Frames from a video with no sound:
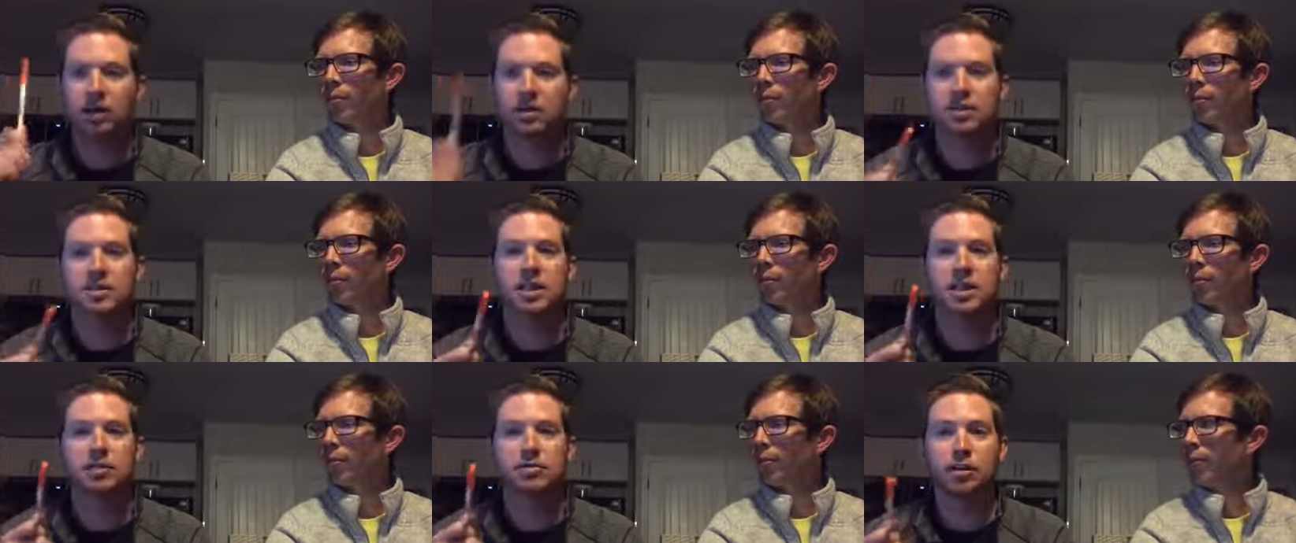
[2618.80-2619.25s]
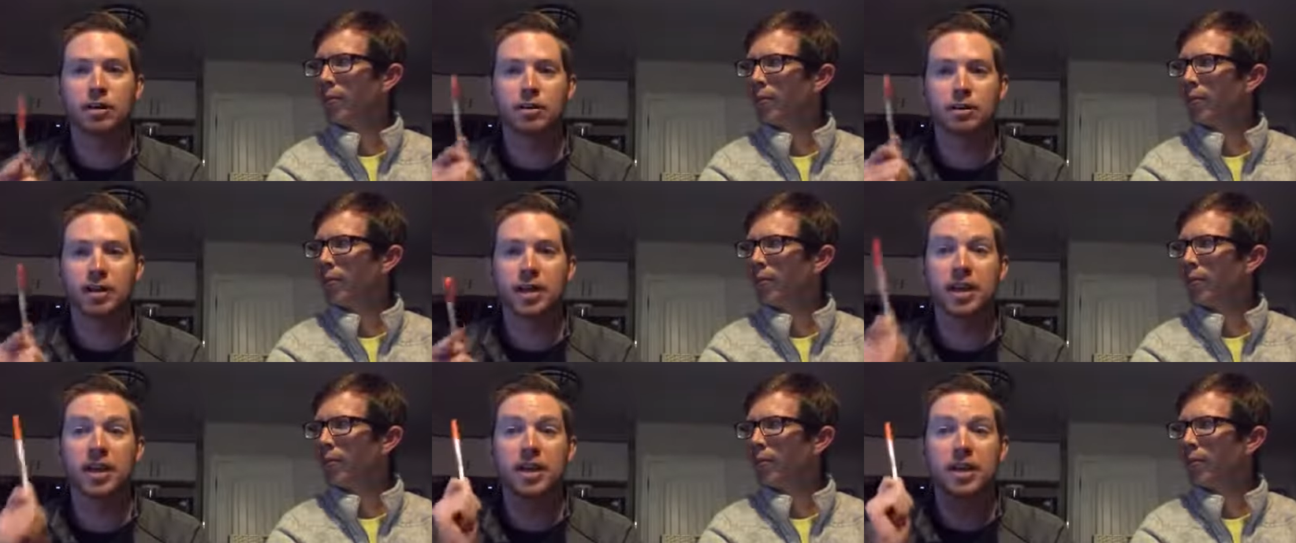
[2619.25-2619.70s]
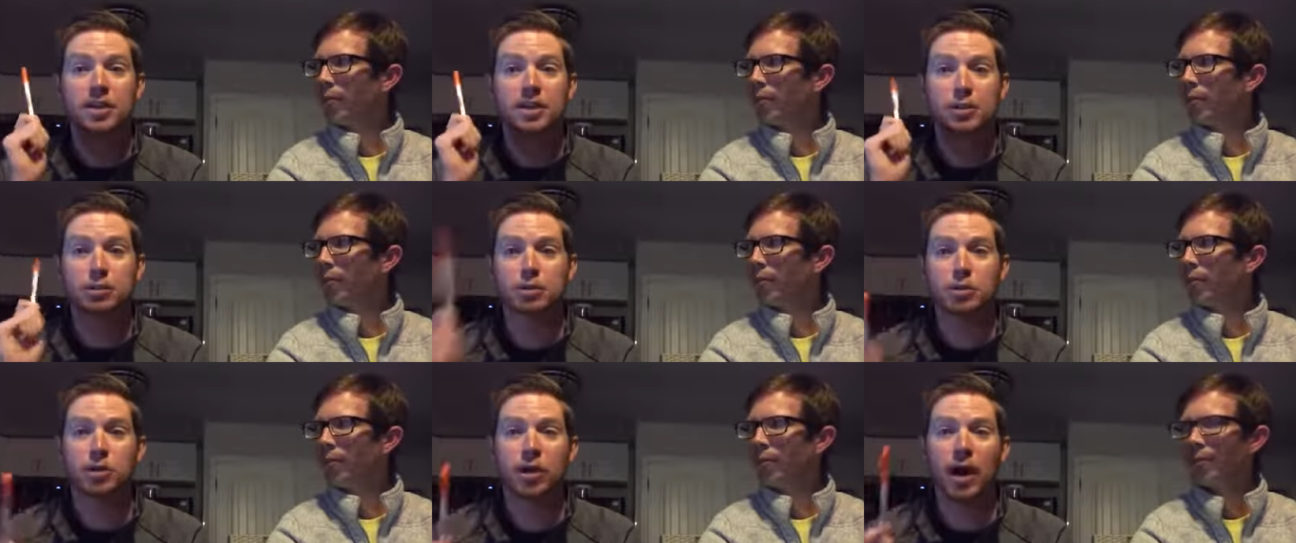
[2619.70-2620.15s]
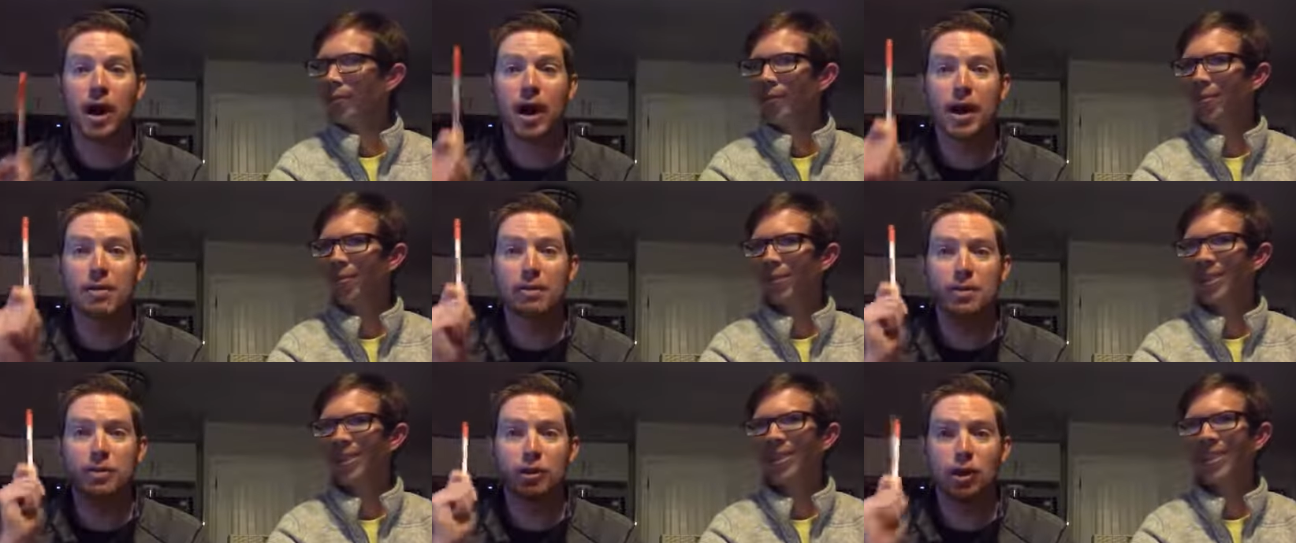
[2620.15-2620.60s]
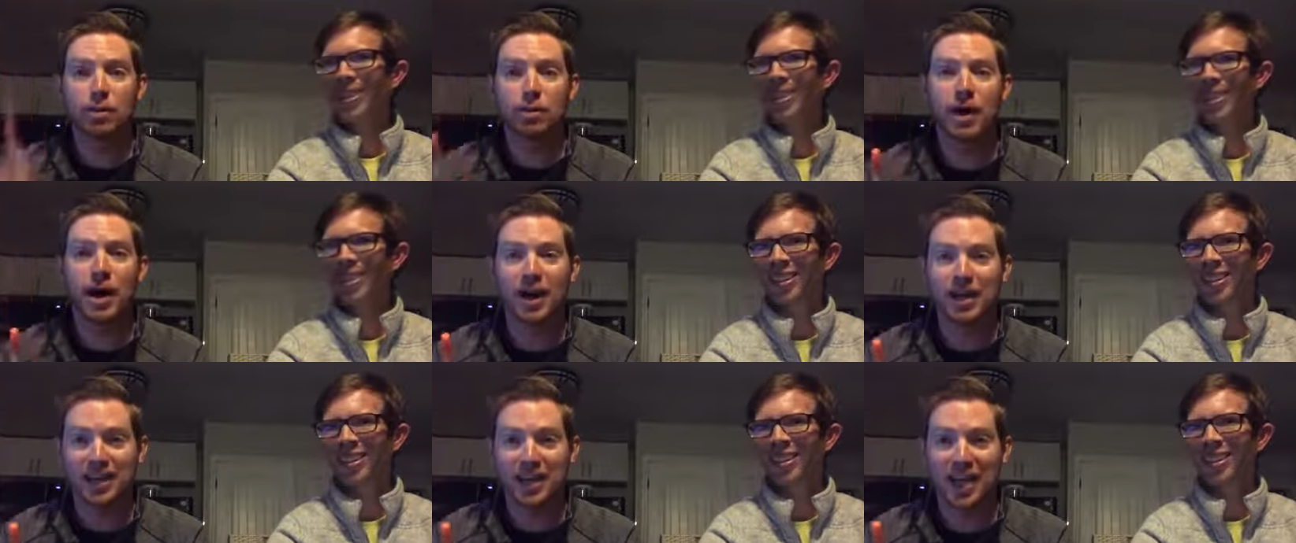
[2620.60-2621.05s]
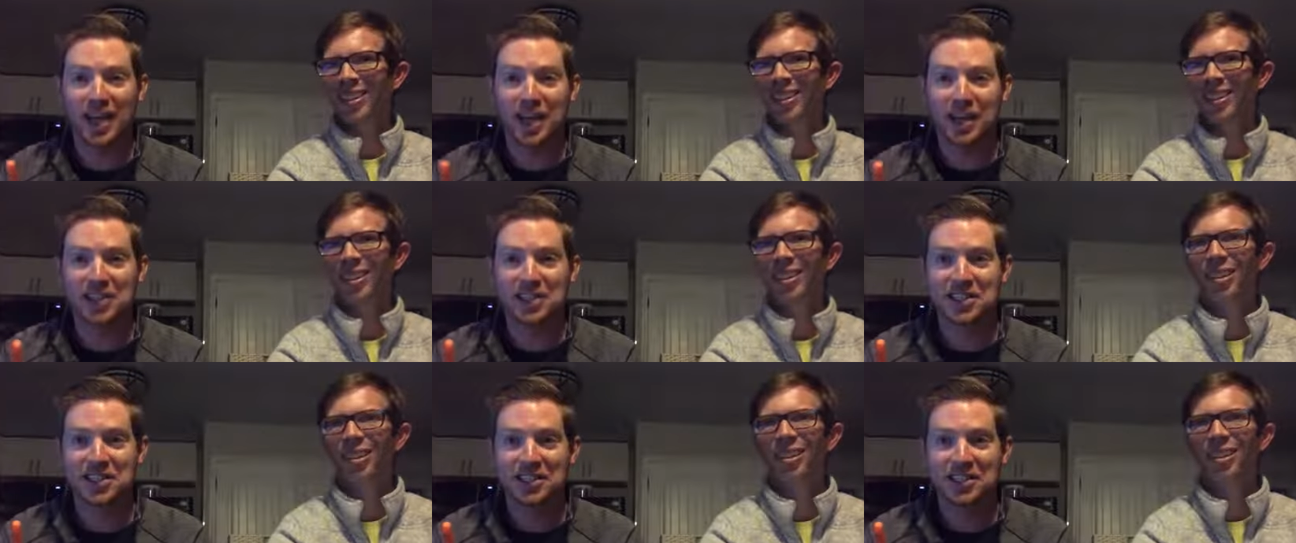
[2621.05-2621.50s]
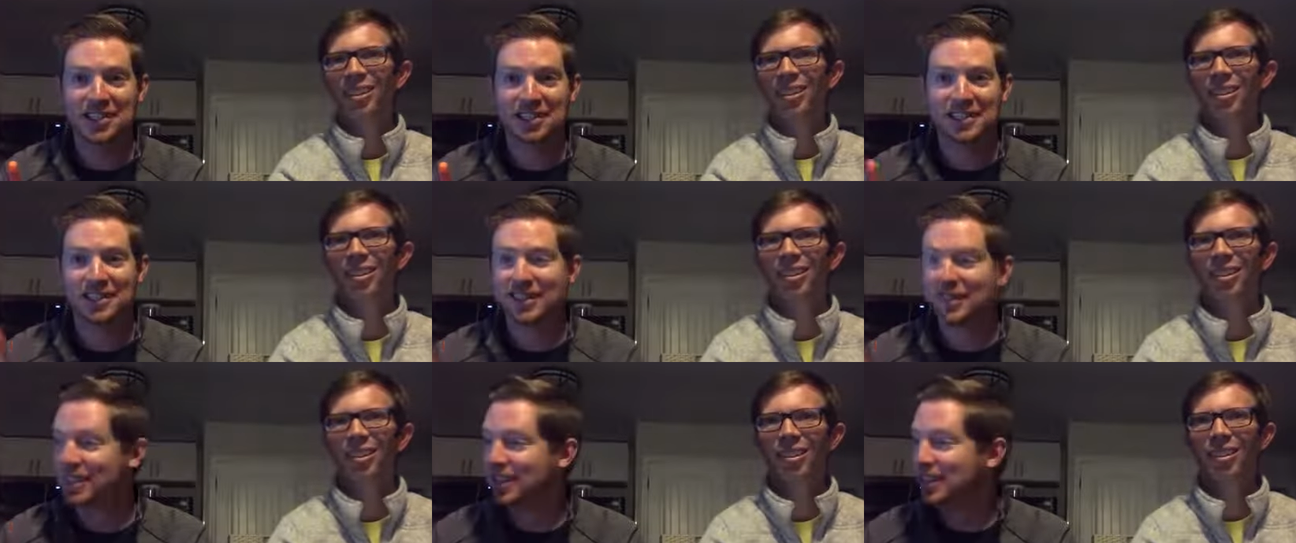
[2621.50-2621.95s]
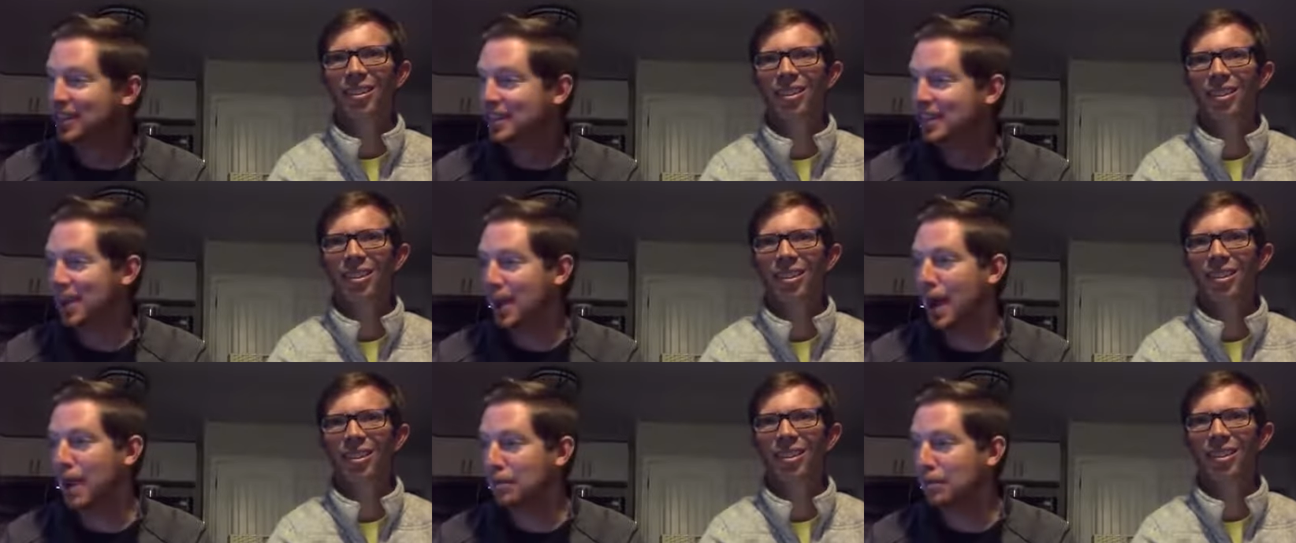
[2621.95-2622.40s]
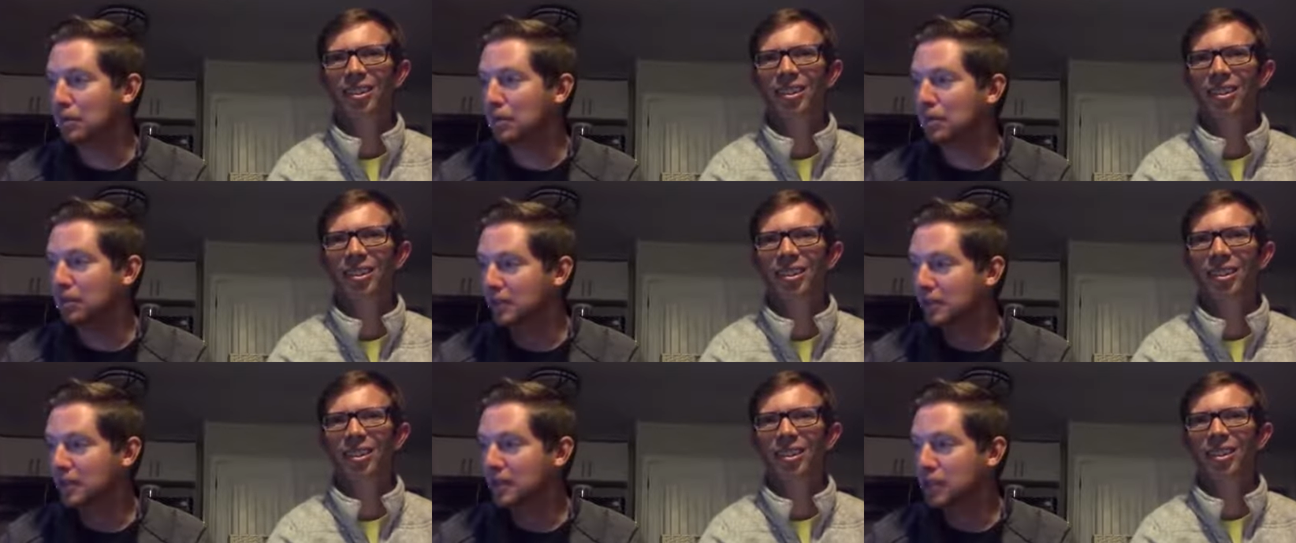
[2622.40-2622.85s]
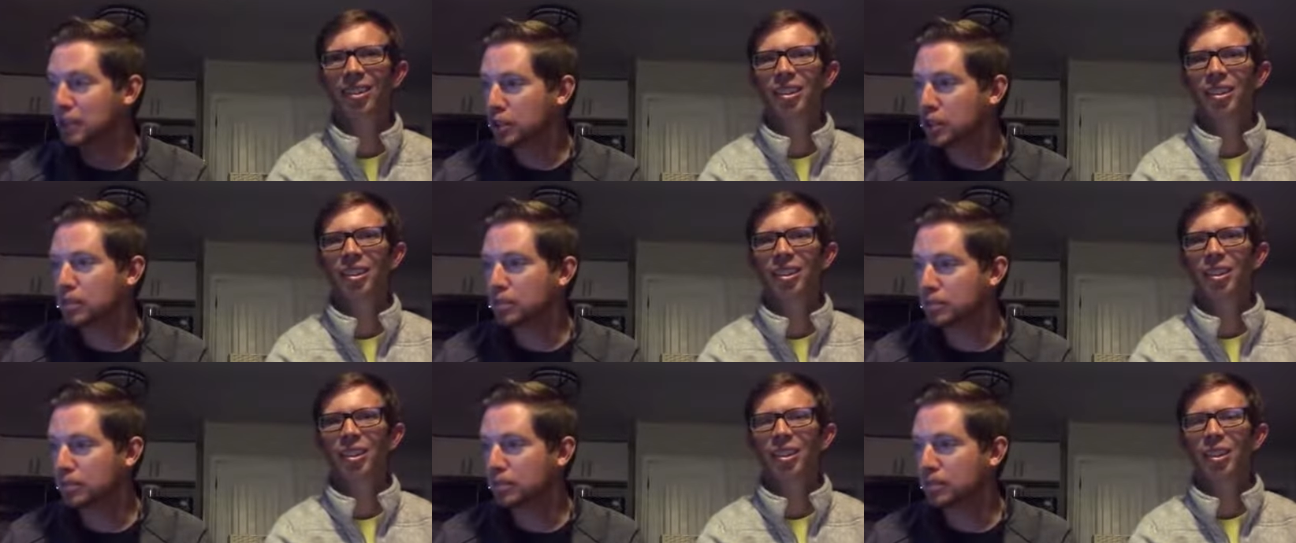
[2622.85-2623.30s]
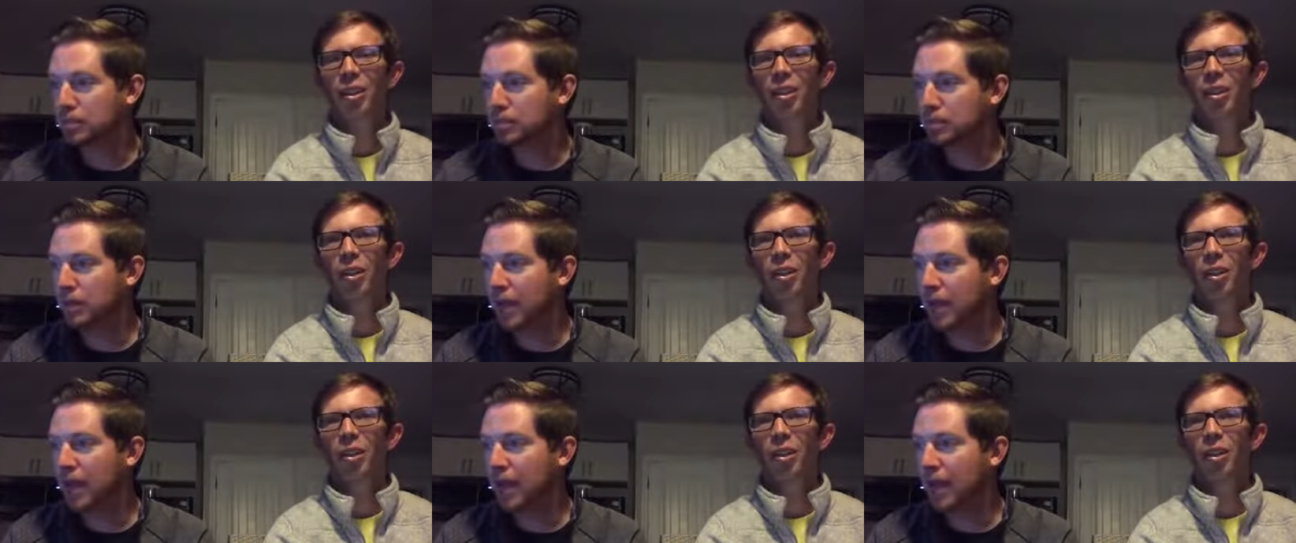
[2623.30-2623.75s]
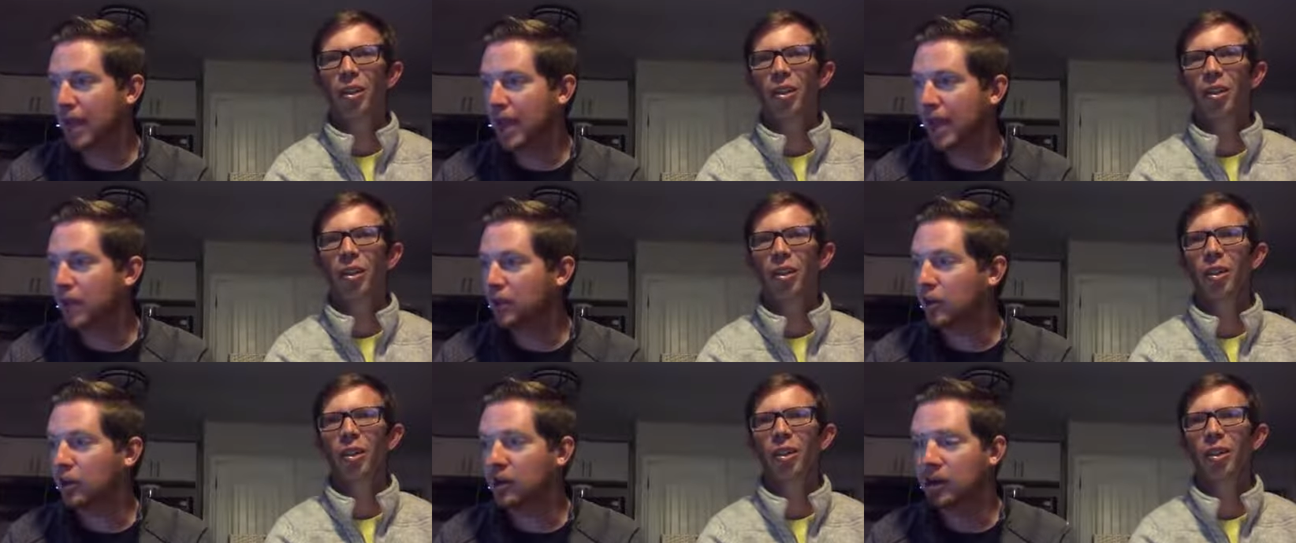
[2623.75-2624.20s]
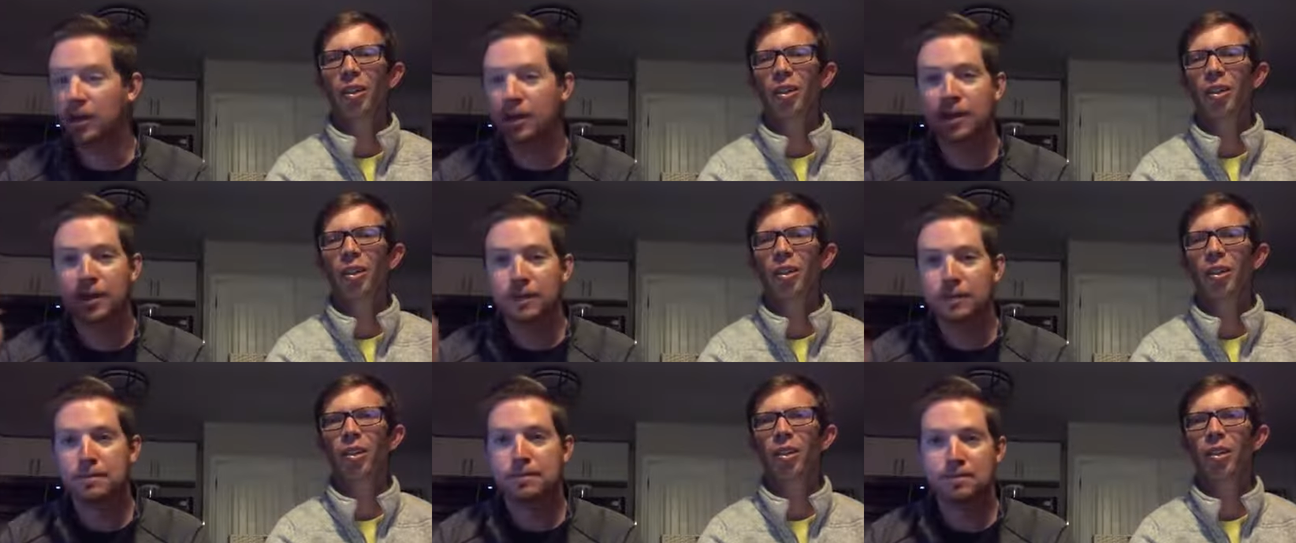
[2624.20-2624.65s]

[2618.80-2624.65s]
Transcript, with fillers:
Speaker 1: I'll say this before I forget: subscribe to our podcast, Apple, uh, Anchor,